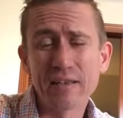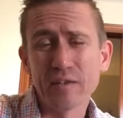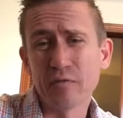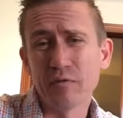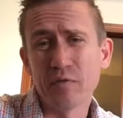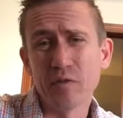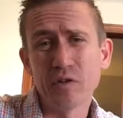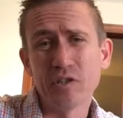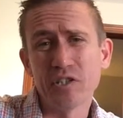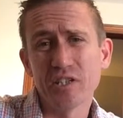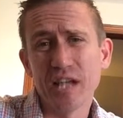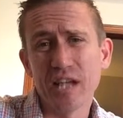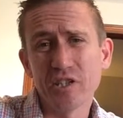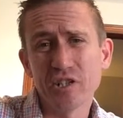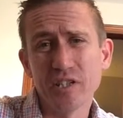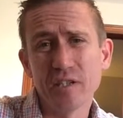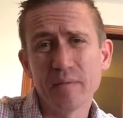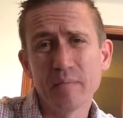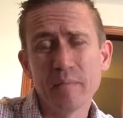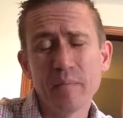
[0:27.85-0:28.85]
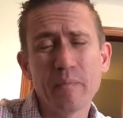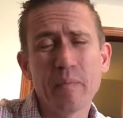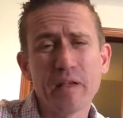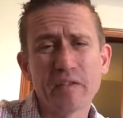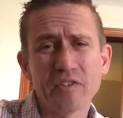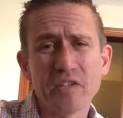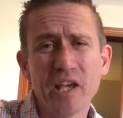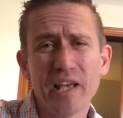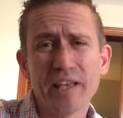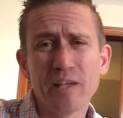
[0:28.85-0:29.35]
The first session,
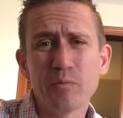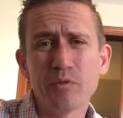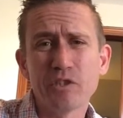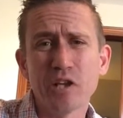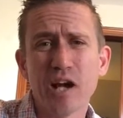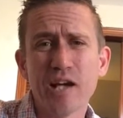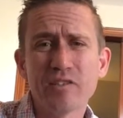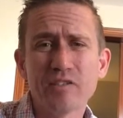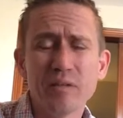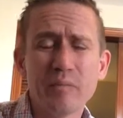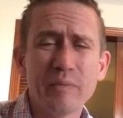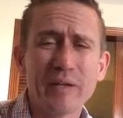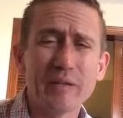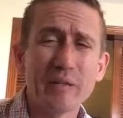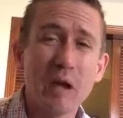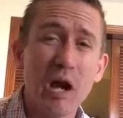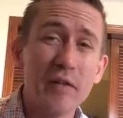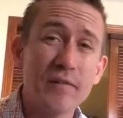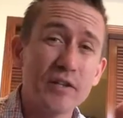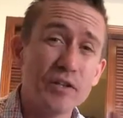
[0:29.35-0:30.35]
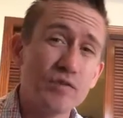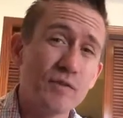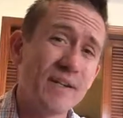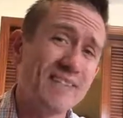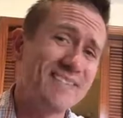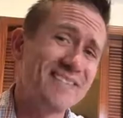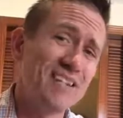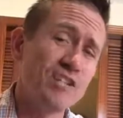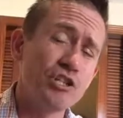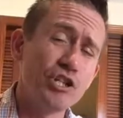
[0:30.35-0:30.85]
sailing was awesome, but on the
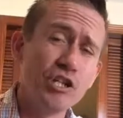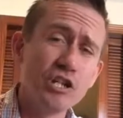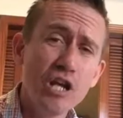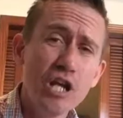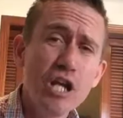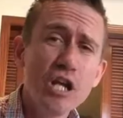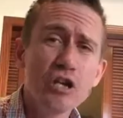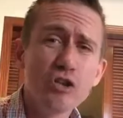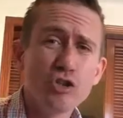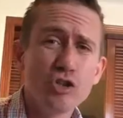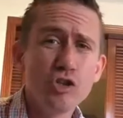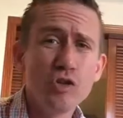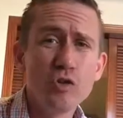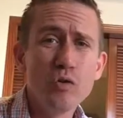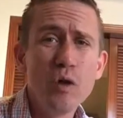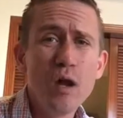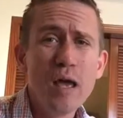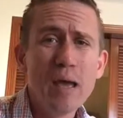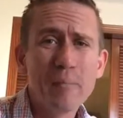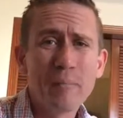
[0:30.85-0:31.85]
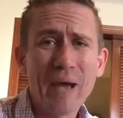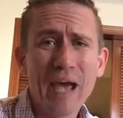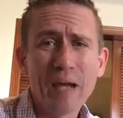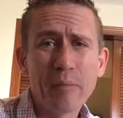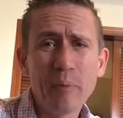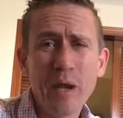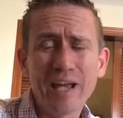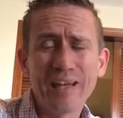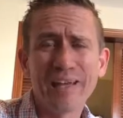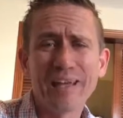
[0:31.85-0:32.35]
transition to
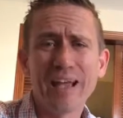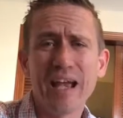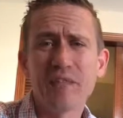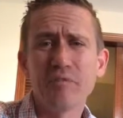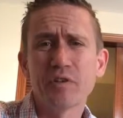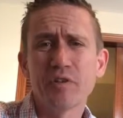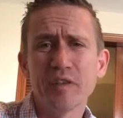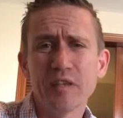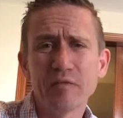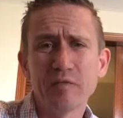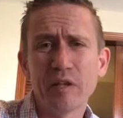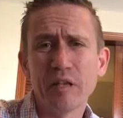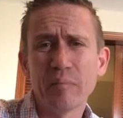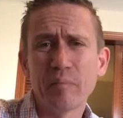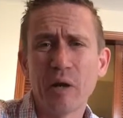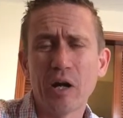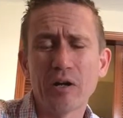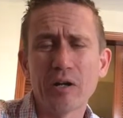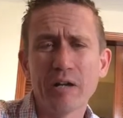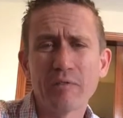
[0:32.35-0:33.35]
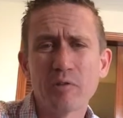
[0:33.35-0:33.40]
backpacking, everything fell apart.